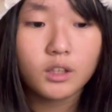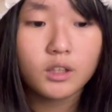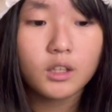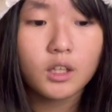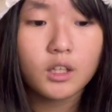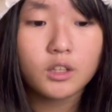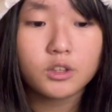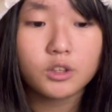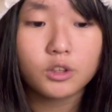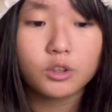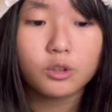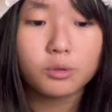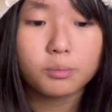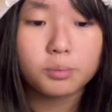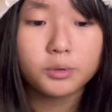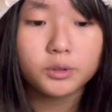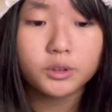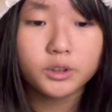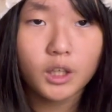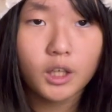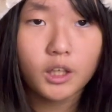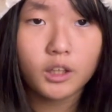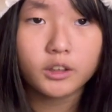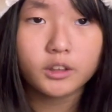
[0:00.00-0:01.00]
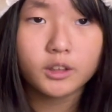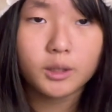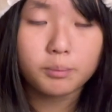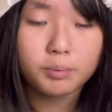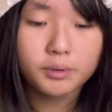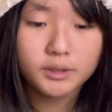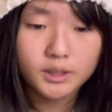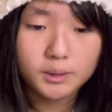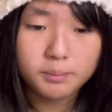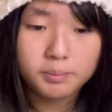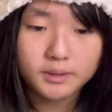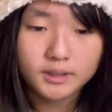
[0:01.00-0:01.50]
insoluble salt, the
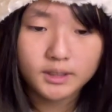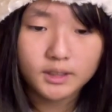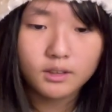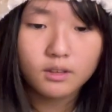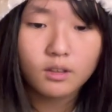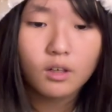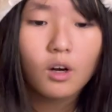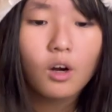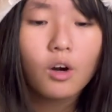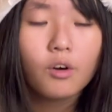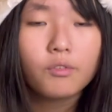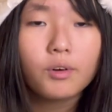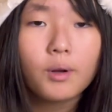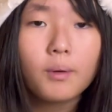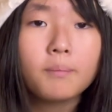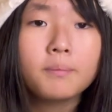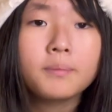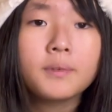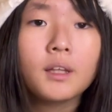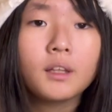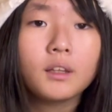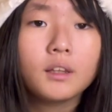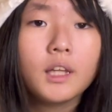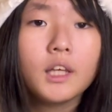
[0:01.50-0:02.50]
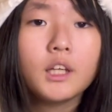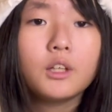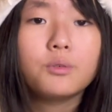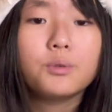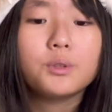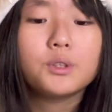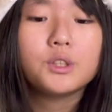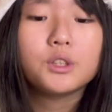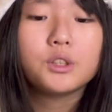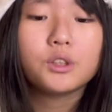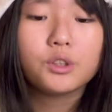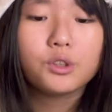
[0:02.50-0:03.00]
precipitate, from the
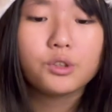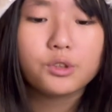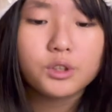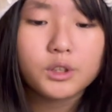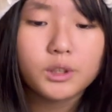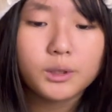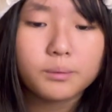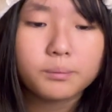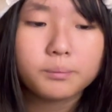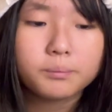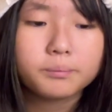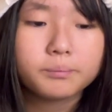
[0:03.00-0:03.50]
liquid solution.